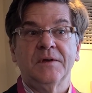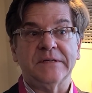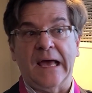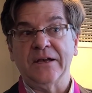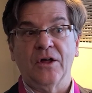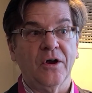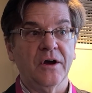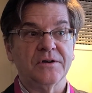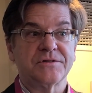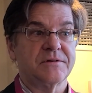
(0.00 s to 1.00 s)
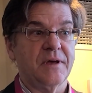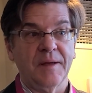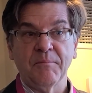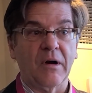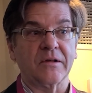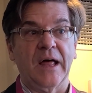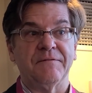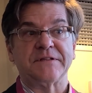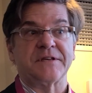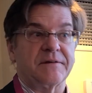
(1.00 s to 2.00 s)
Daniel Hertz and Mark
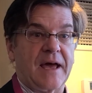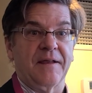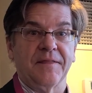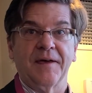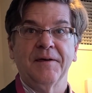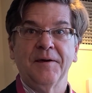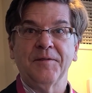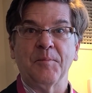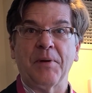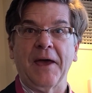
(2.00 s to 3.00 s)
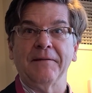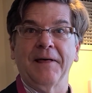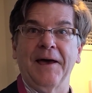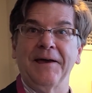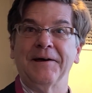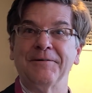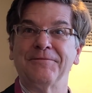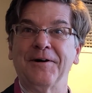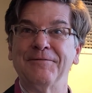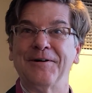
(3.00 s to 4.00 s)
Levinson, kind of the Pele
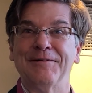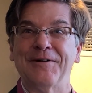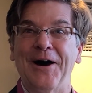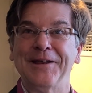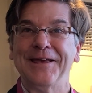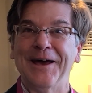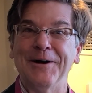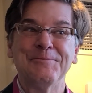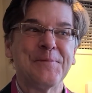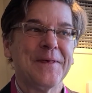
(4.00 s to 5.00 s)
of audio,